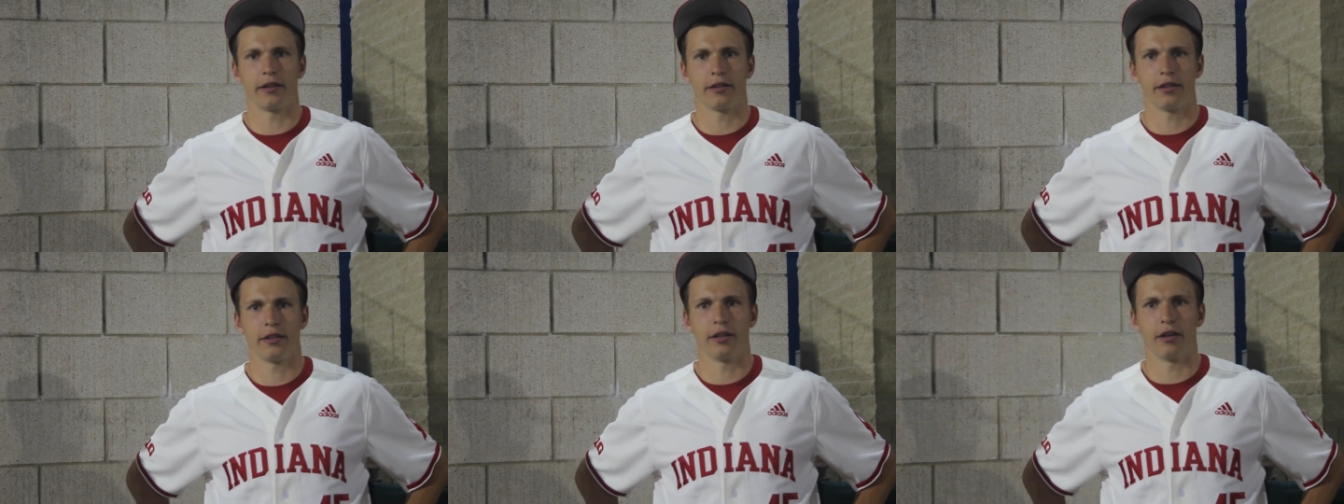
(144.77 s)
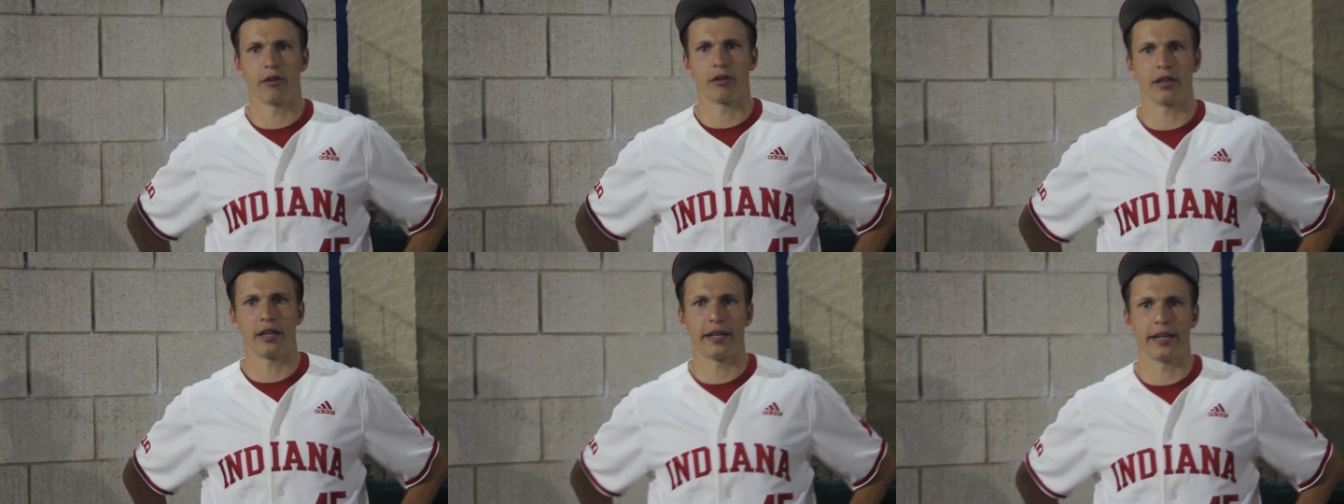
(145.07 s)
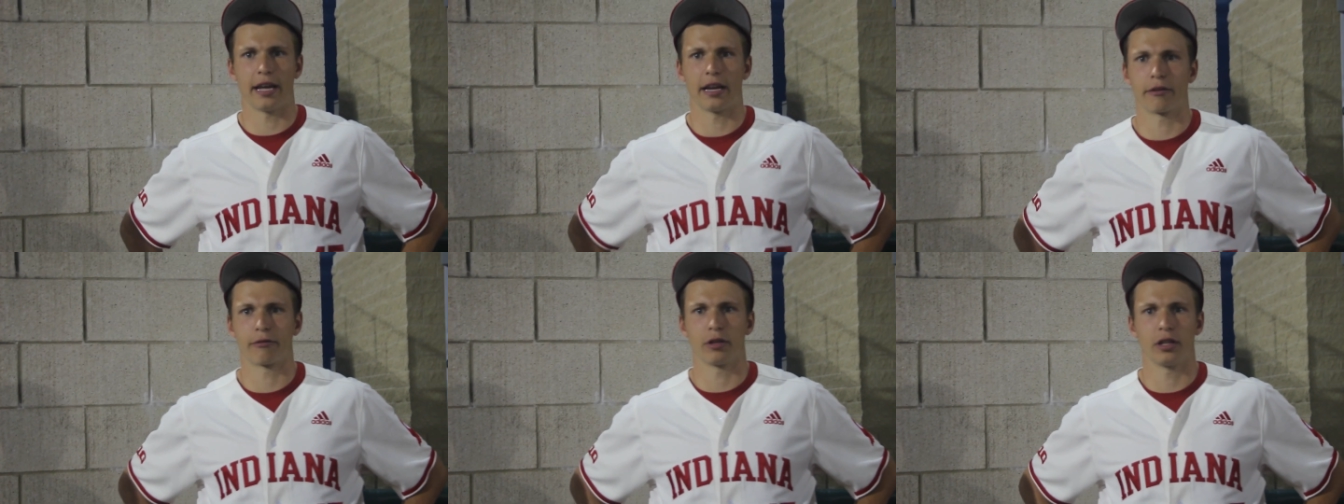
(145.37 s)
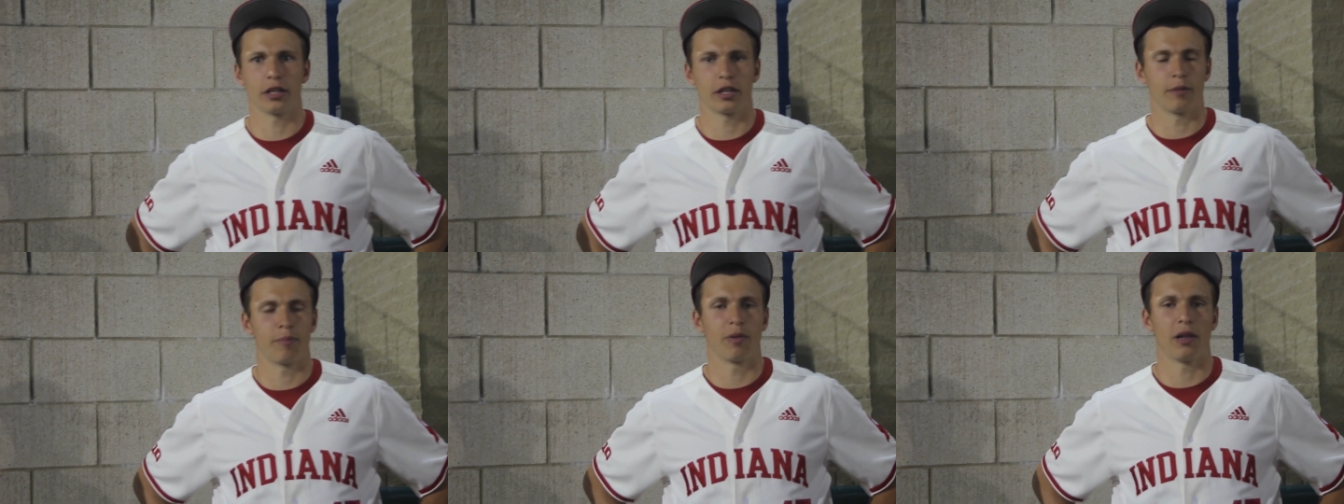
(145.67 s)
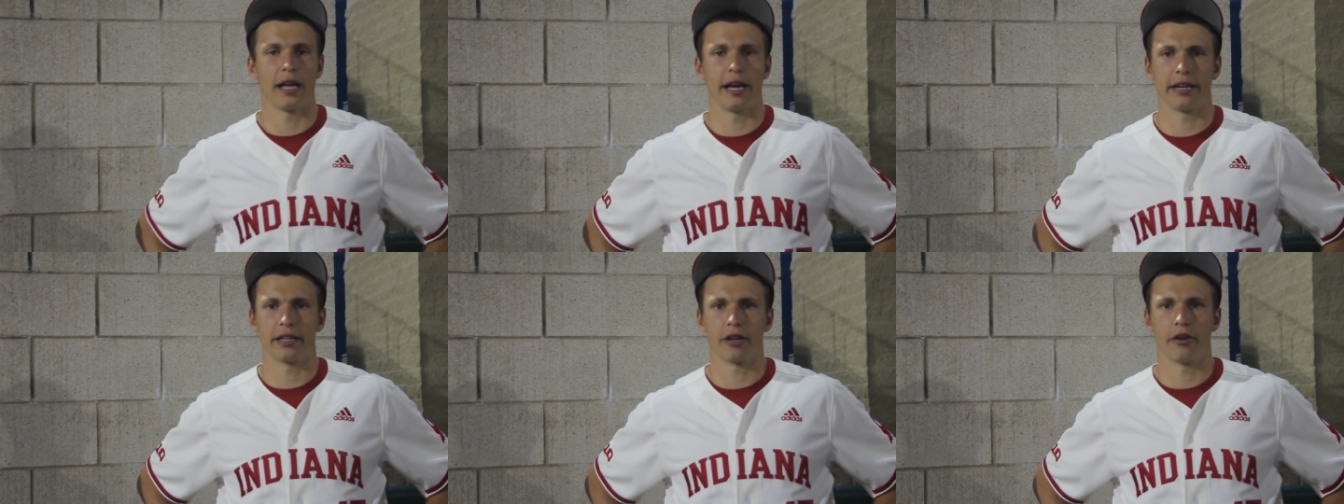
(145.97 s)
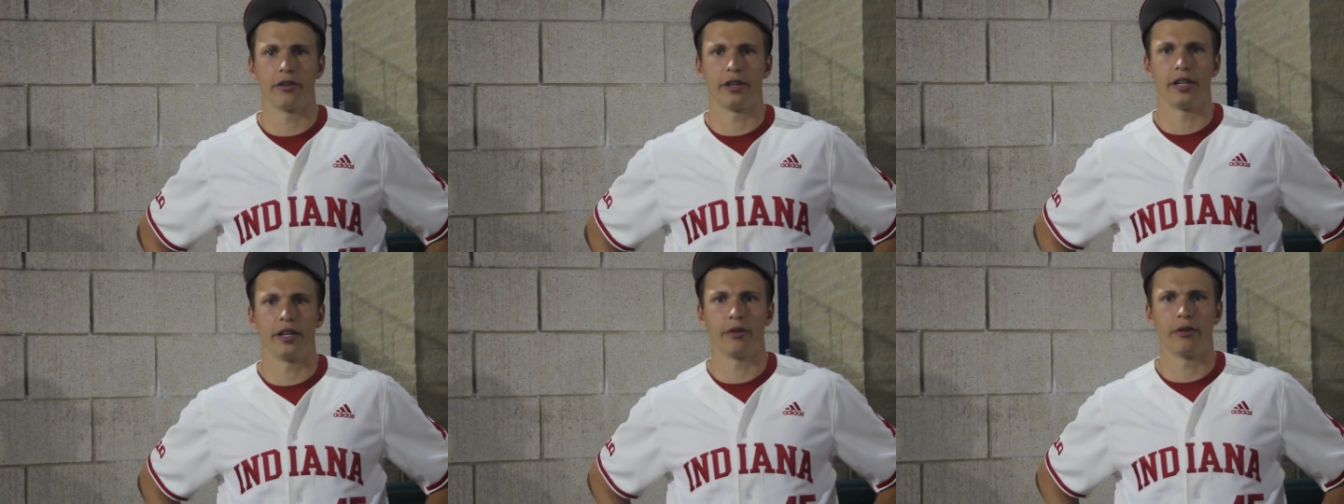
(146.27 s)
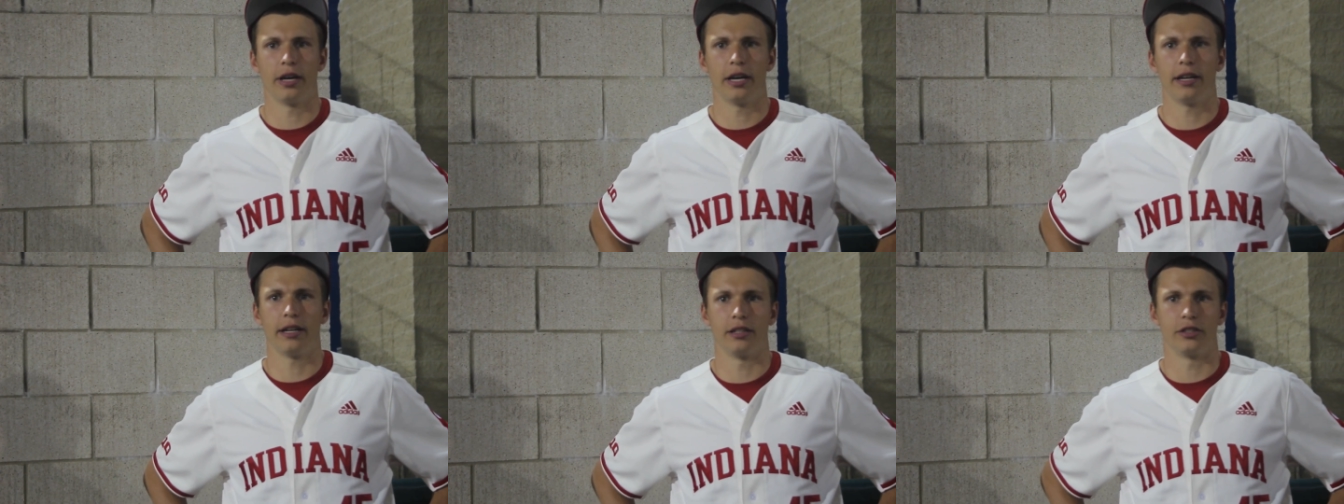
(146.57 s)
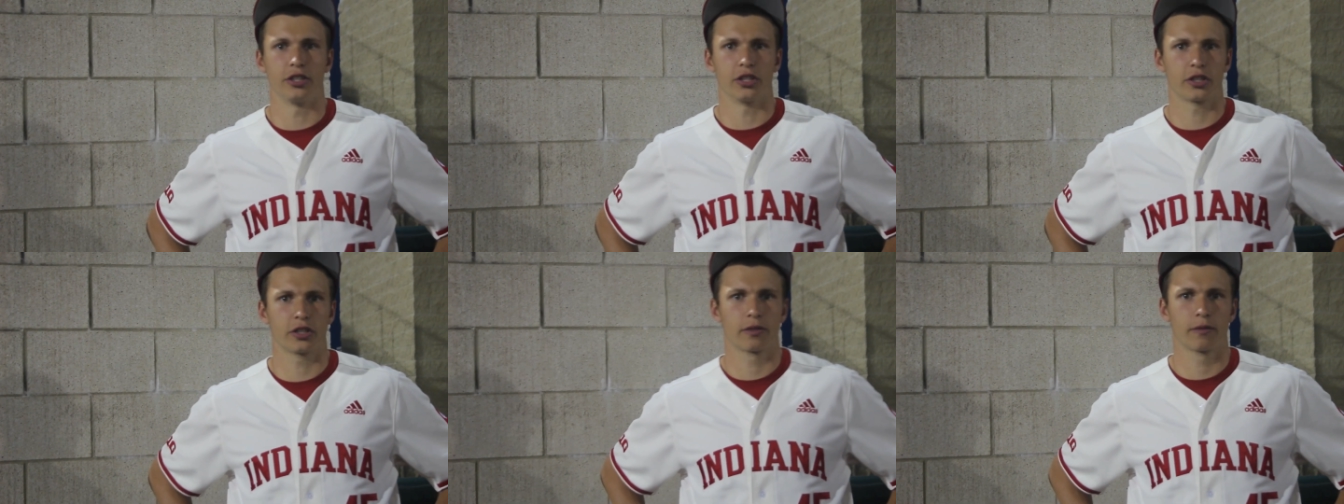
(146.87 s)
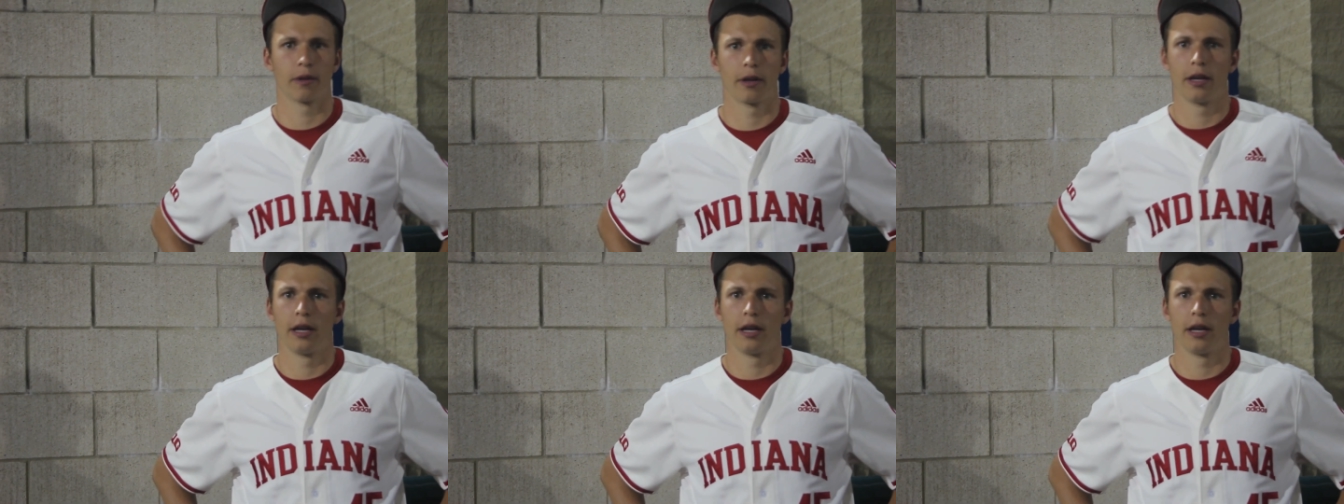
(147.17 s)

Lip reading: You know, Glenn had a really good plan going into it, and just